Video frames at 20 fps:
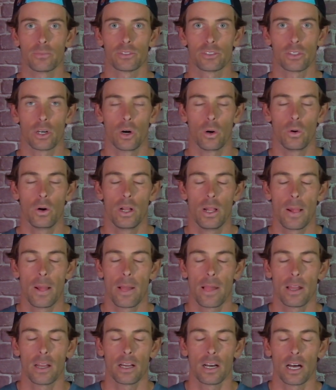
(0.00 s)
So
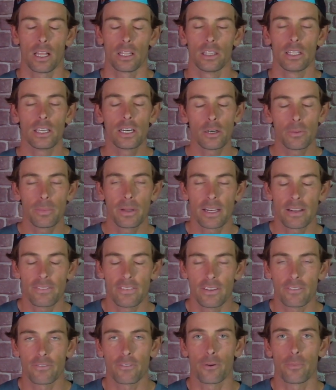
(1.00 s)
a little bit
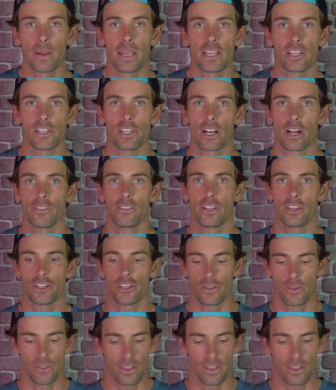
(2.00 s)
of information on this shoe.